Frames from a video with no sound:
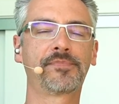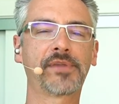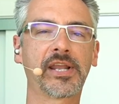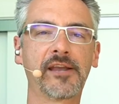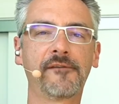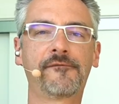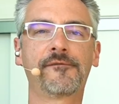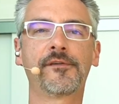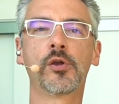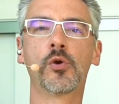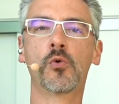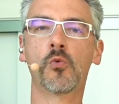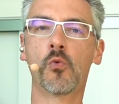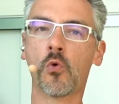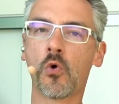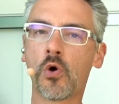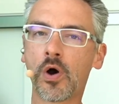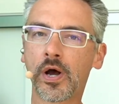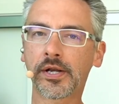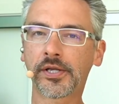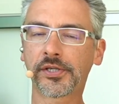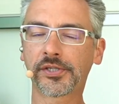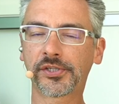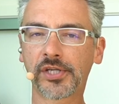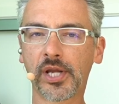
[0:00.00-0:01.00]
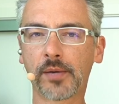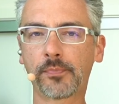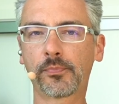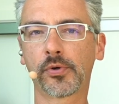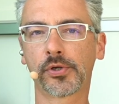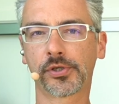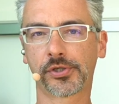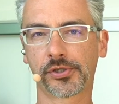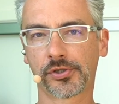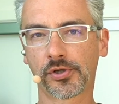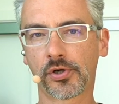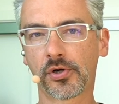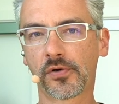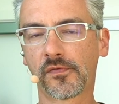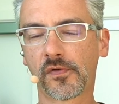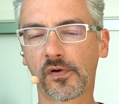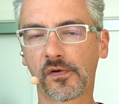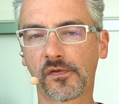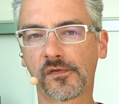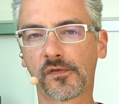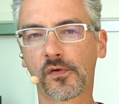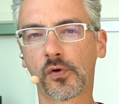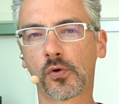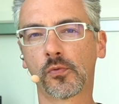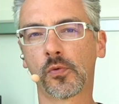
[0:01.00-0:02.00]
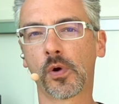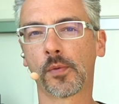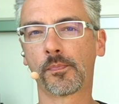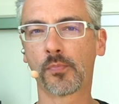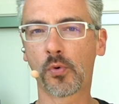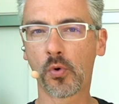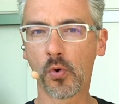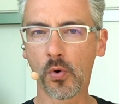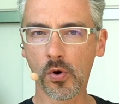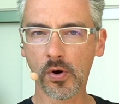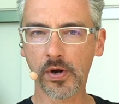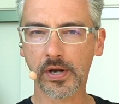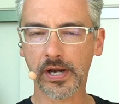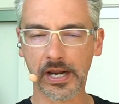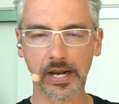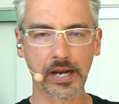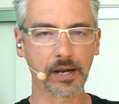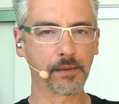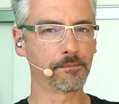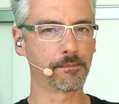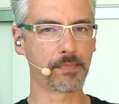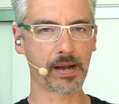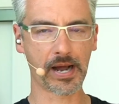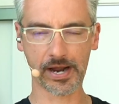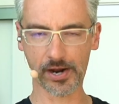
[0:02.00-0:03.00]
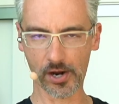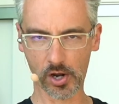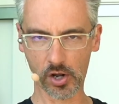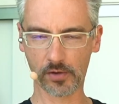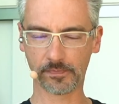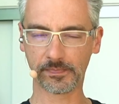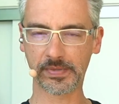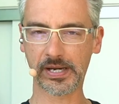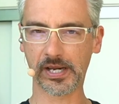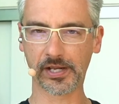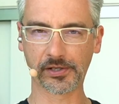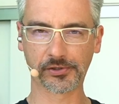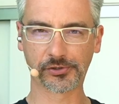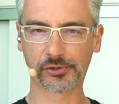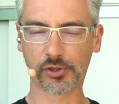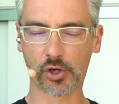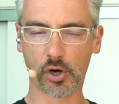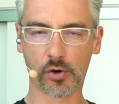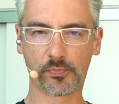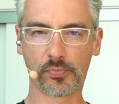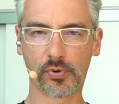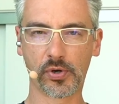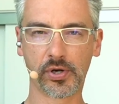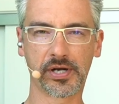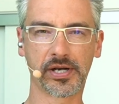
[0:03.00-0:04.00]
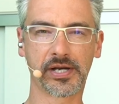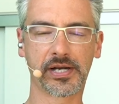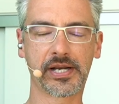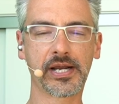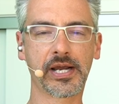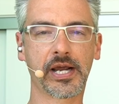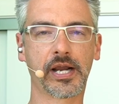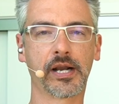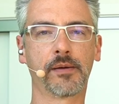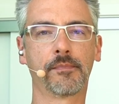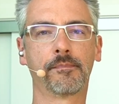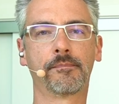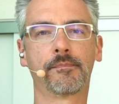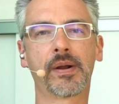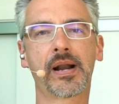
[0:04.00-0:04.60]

If you want a separate server for reporting, by all means, go put it in.